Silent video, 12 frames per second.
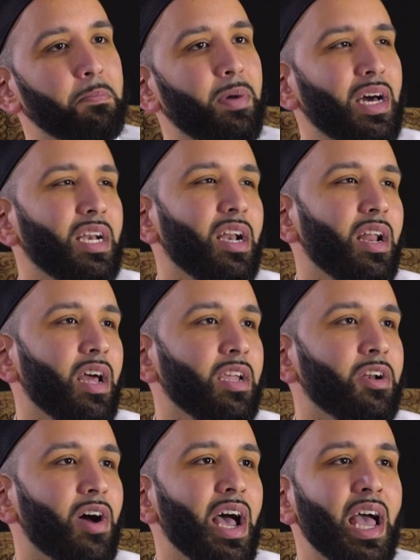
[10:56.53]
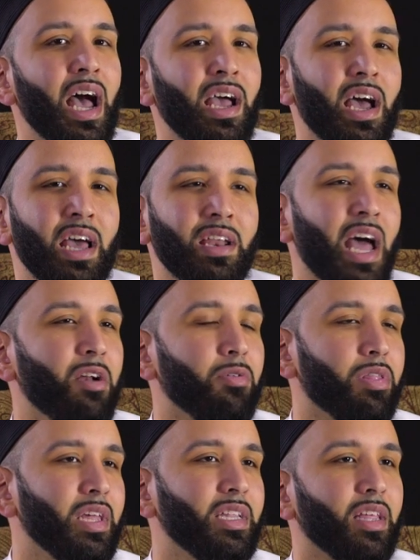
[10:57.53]
but you know, I
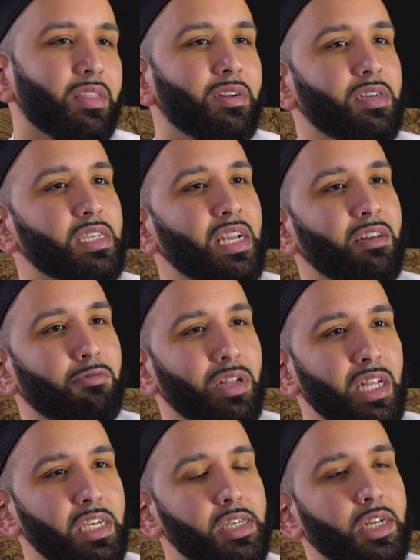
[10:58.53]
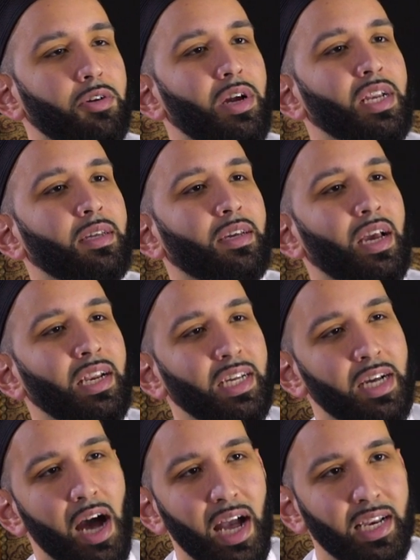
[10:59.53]
don't think that there is any religion or
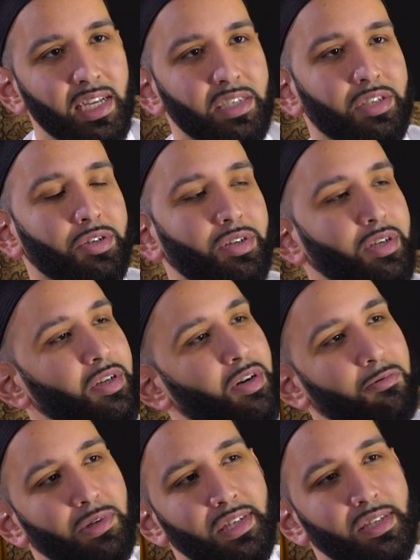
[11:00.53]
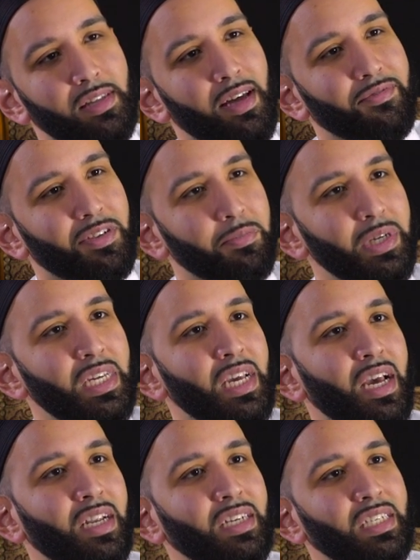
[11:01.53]
any guidance, or, you know, we're just left to
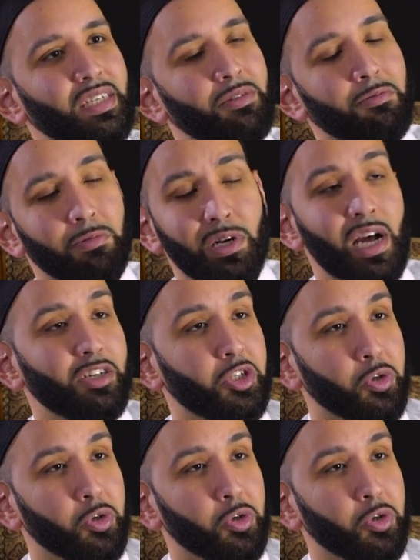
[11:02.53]
be and we're not